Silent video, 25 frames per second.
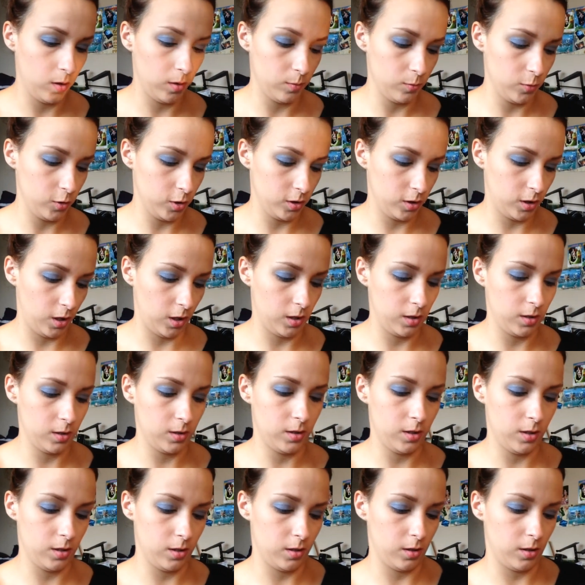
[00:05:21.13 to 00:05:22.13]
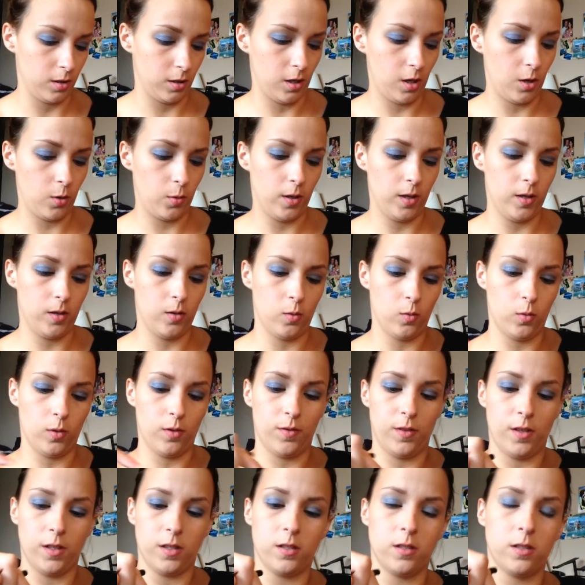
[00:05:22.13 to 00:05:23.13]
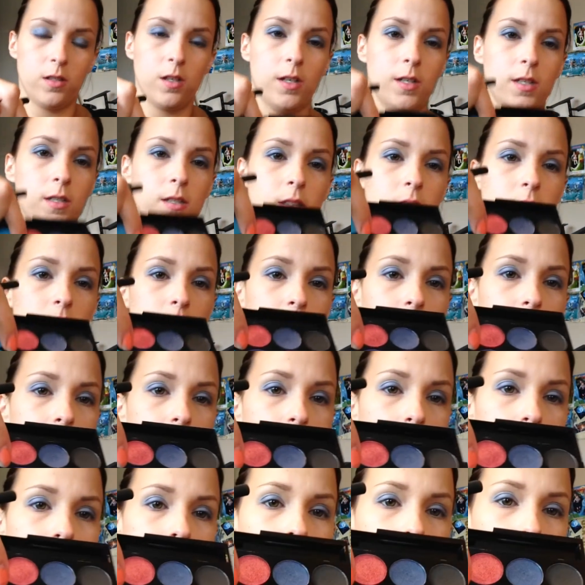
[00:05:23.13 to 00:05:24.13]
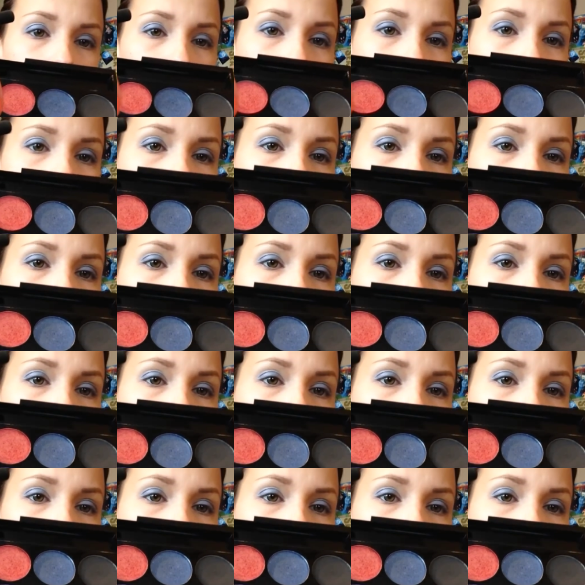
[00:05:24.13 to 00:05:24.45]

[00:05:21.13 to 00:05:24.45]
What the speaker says: I'm just going to go in with this nice deep